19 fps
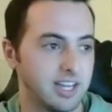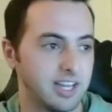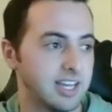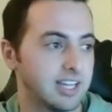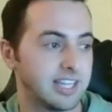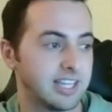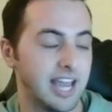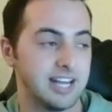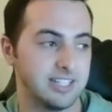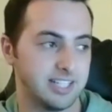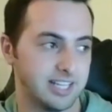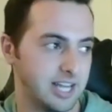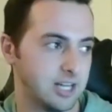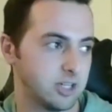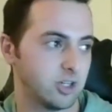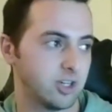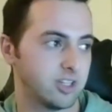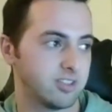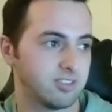gauging
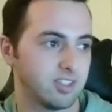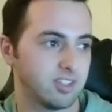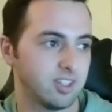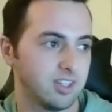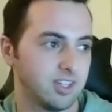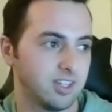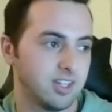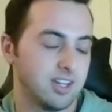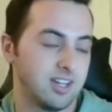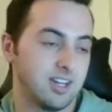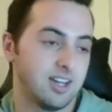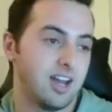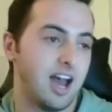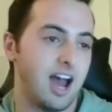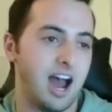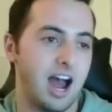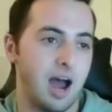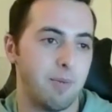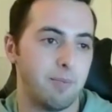interest.
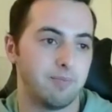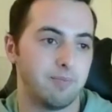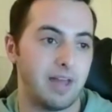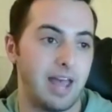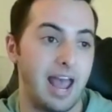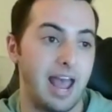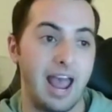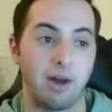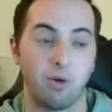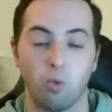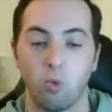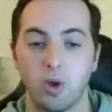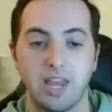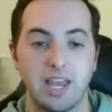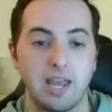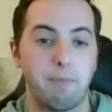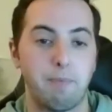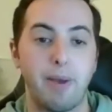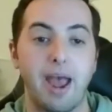And
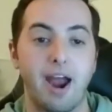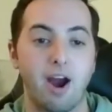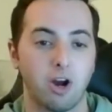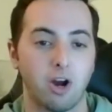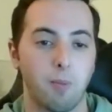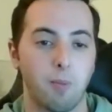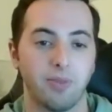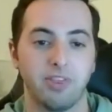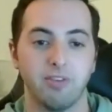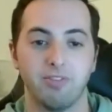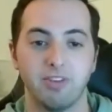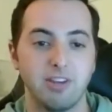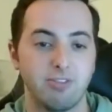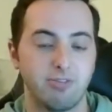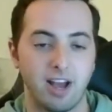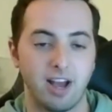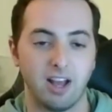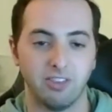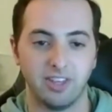we paired up with the V
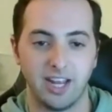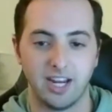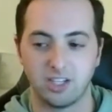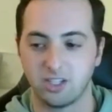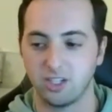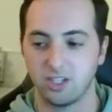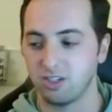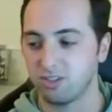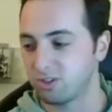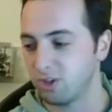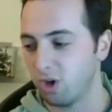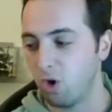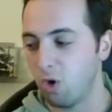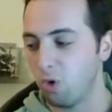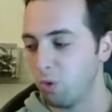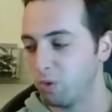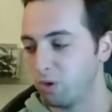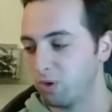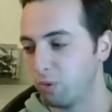Foundation.
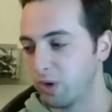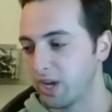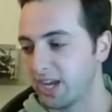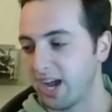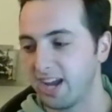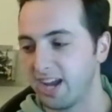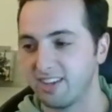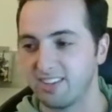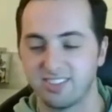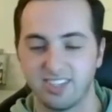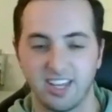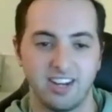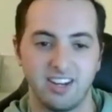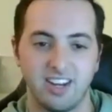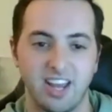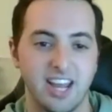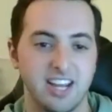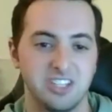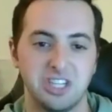So we kind of said,
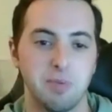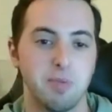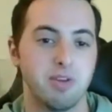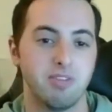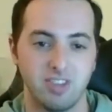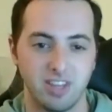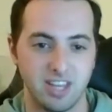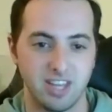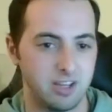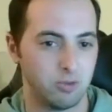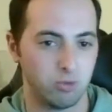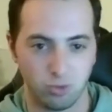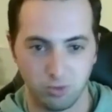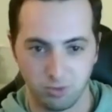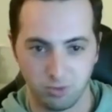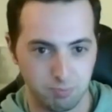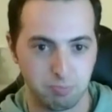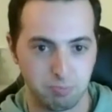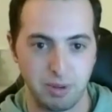hey, Jimmy V,
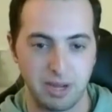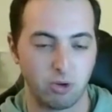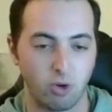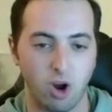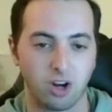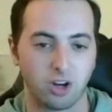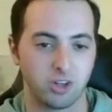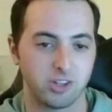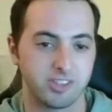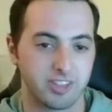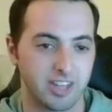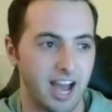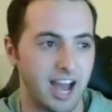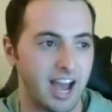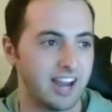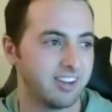big Rutgers guy.